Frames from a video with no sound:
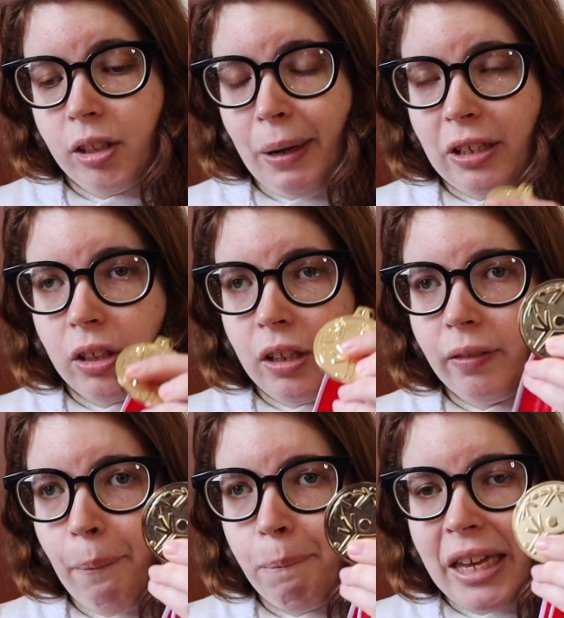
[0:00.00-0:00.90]
Special
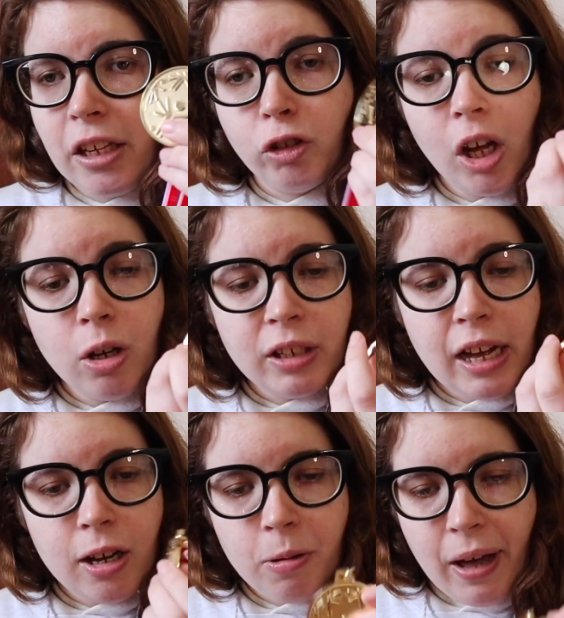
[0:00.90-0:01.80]
Olympics
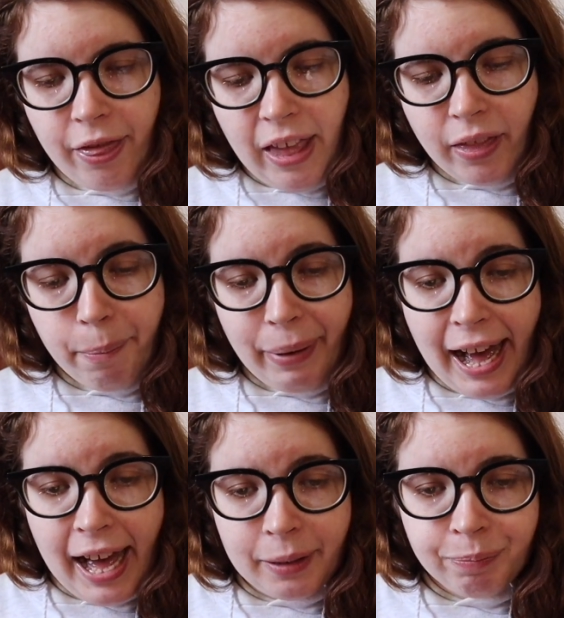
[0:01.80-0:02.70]
logo, and then the
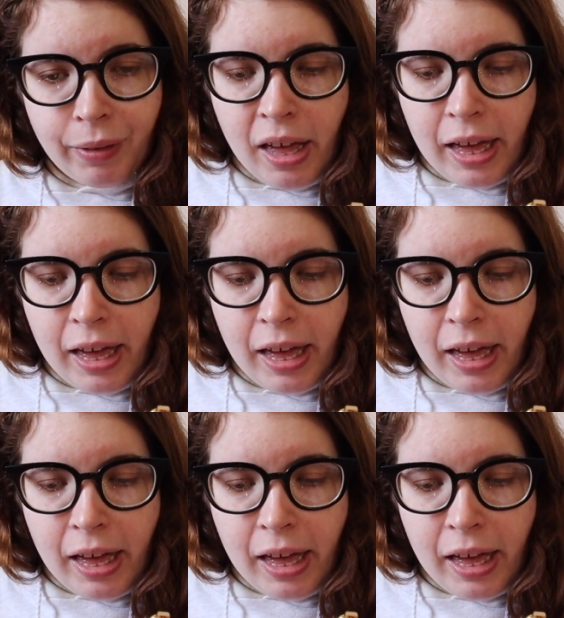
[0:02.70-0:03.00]
back,